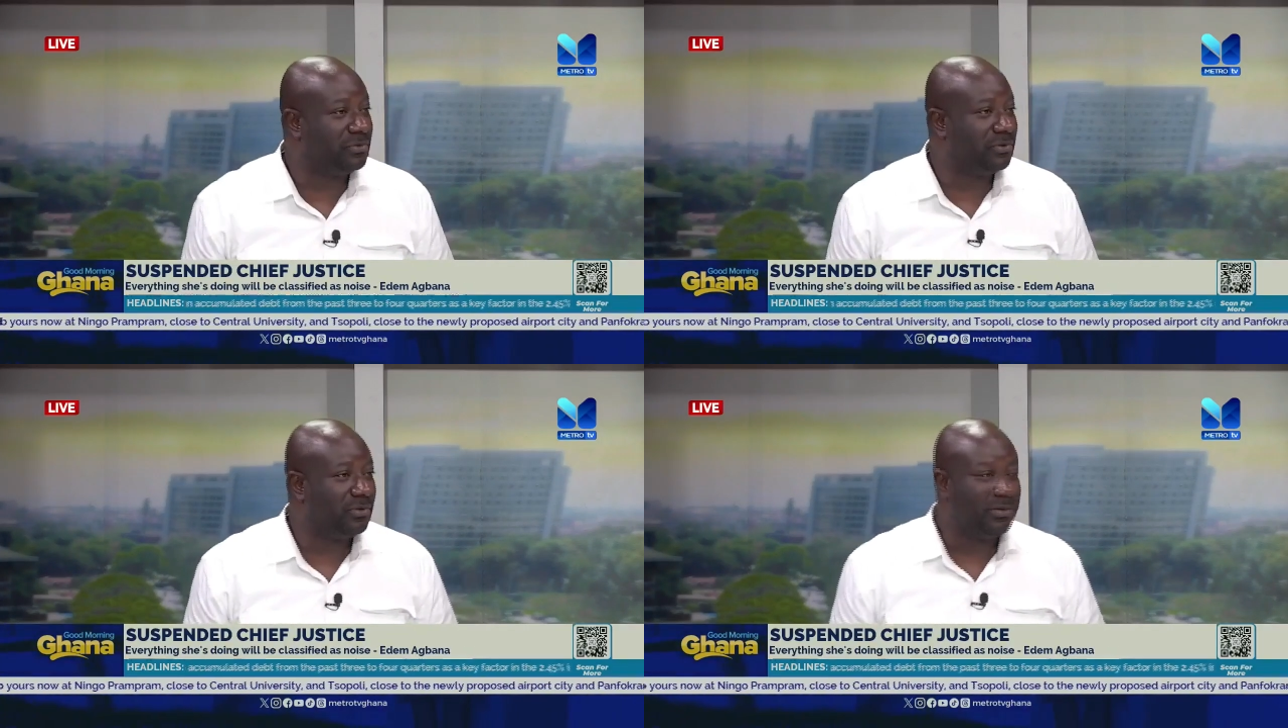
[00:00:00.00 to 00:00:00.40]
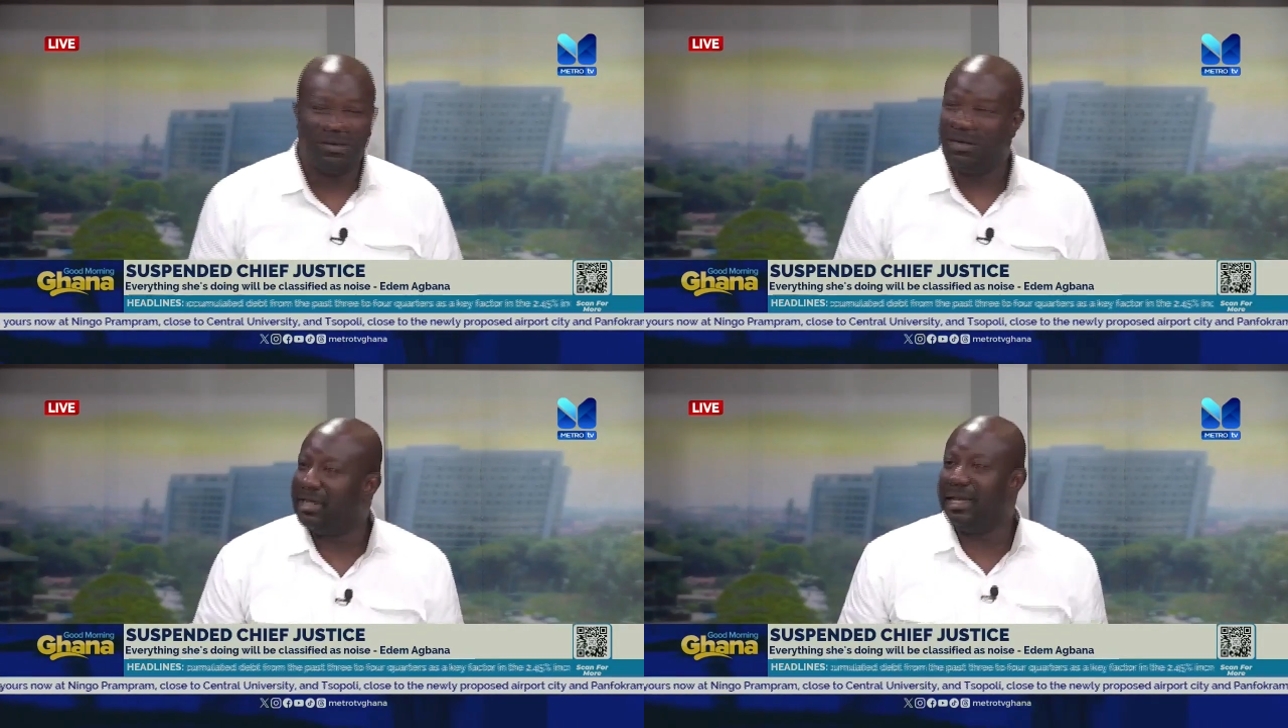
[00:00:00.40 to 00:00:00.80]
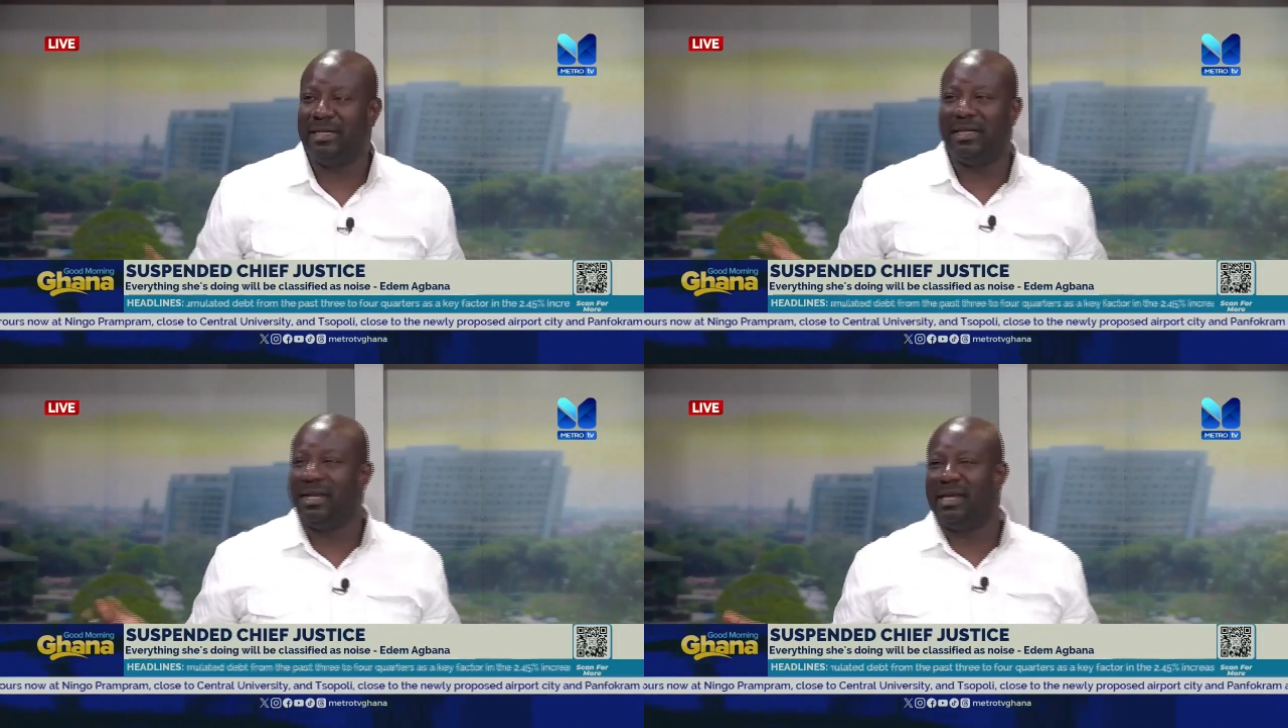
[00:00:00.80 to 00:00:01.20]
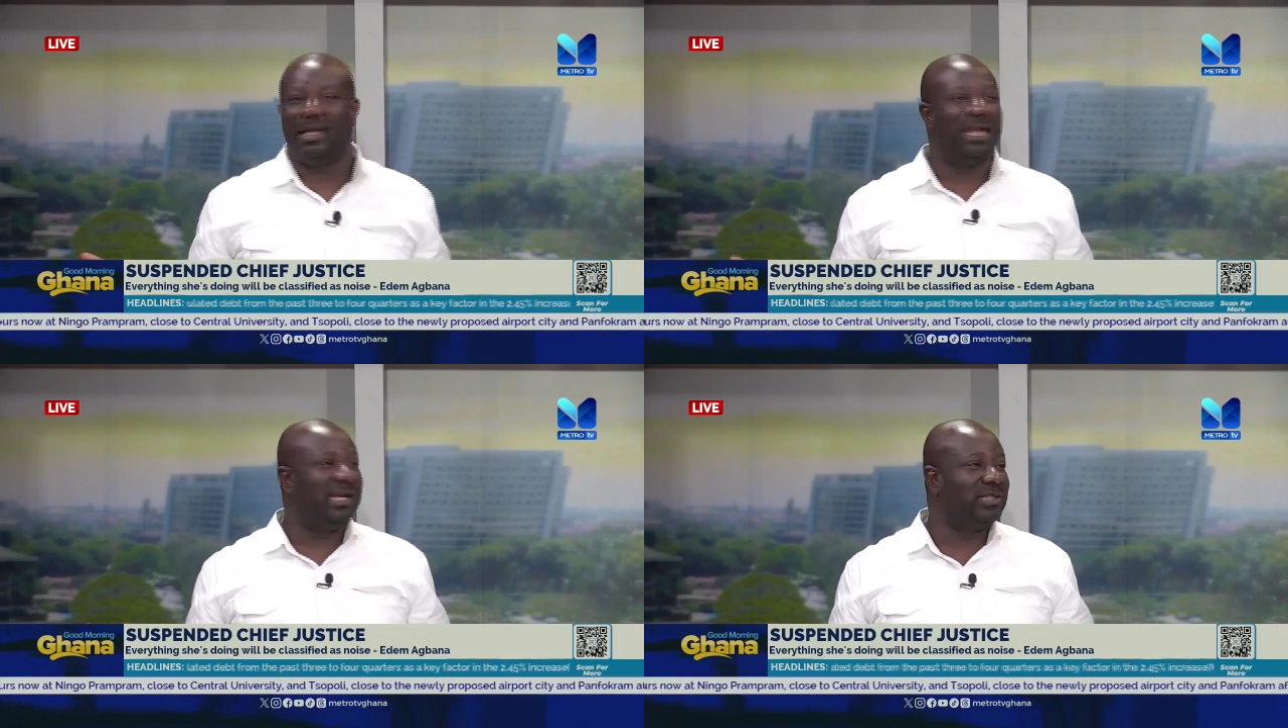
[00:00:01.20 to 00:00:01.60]
Yes. Okay,
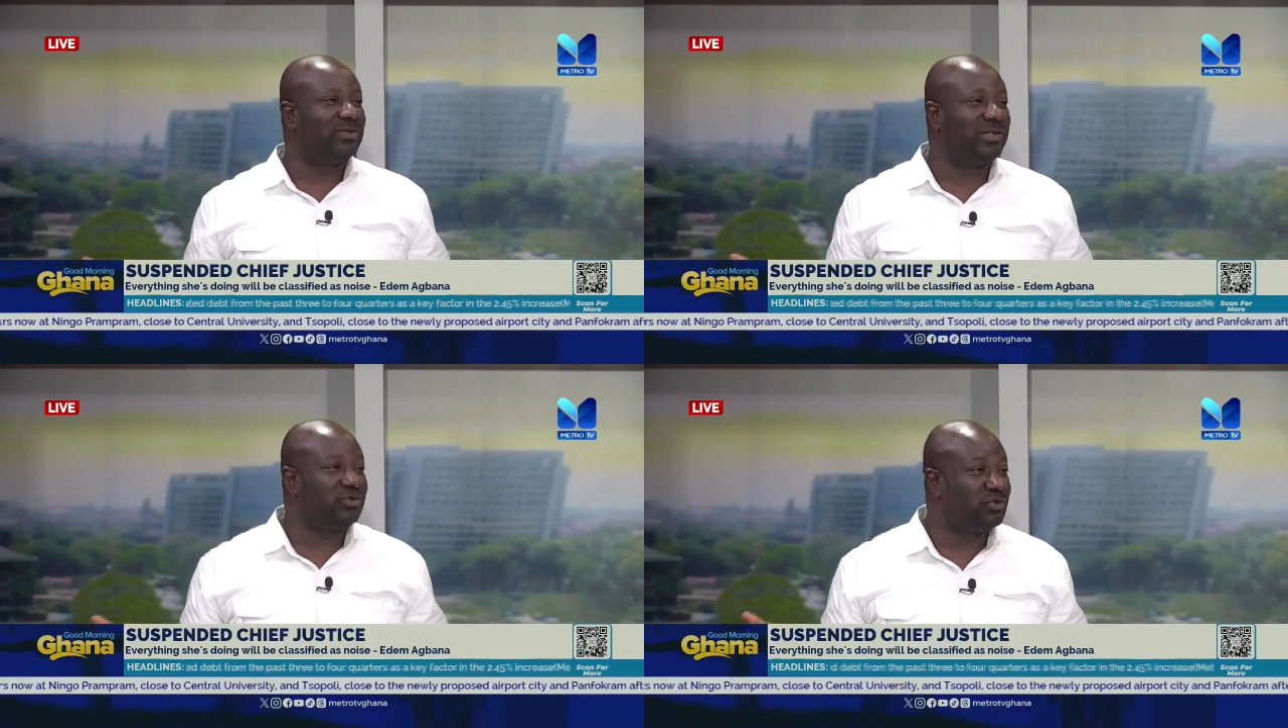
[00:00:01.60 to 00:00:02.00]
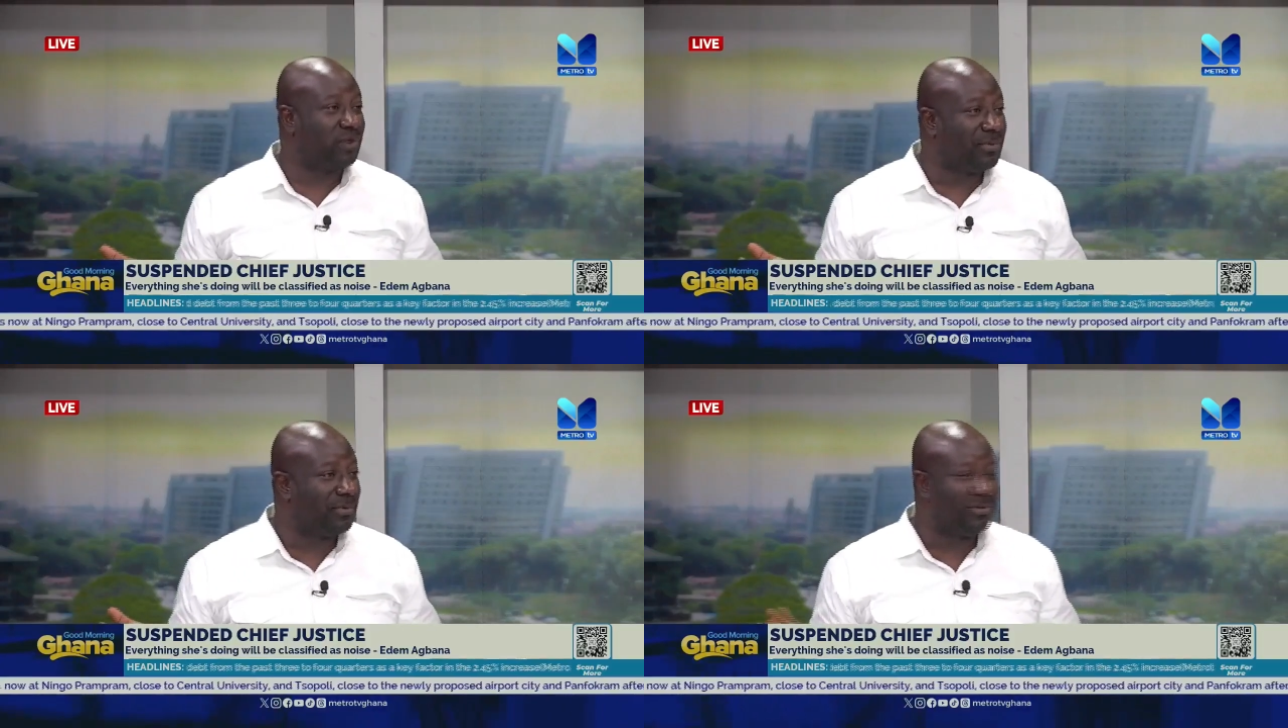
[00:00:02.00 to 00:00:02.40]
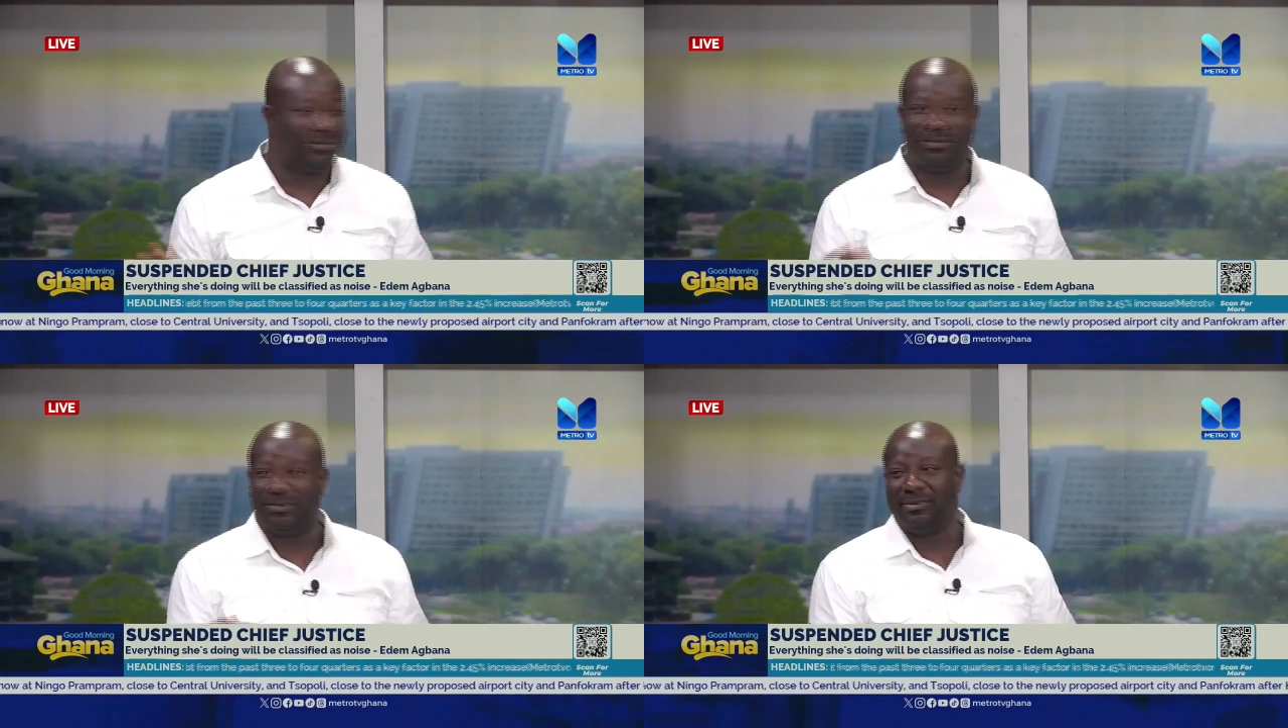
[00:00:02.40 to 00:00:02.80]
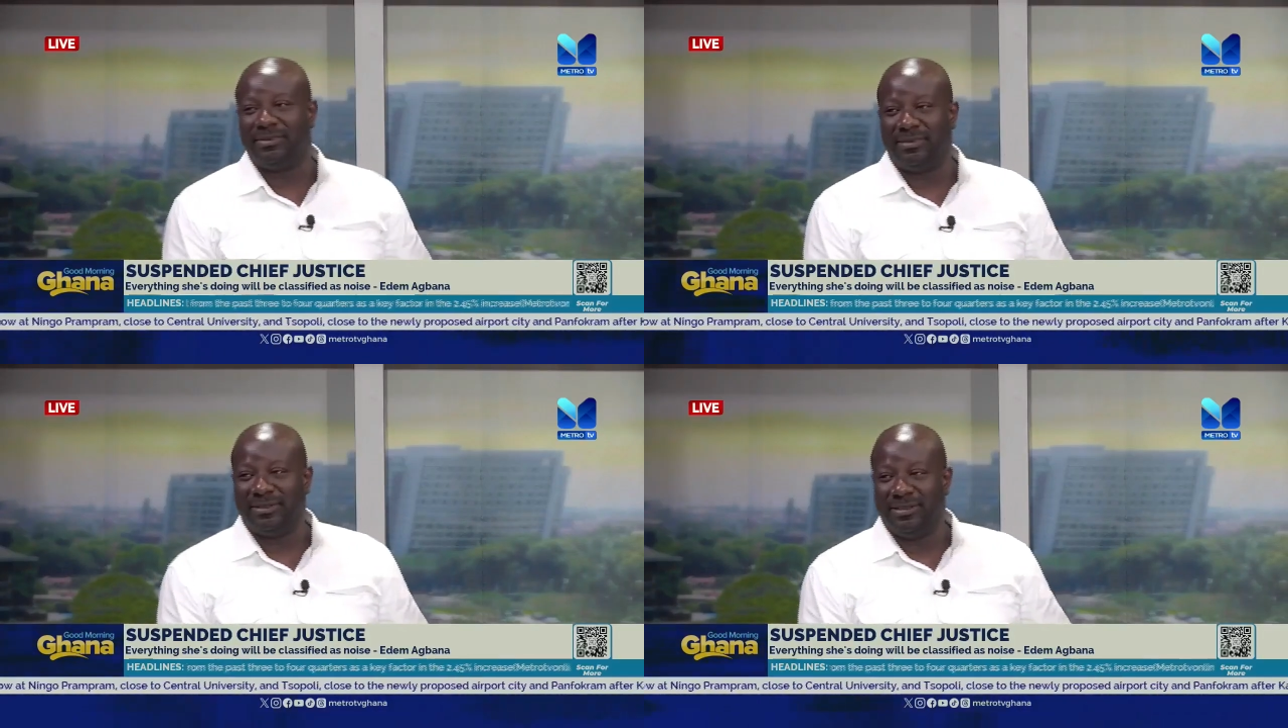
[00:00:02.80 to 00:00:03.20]
so the two of you will not agree on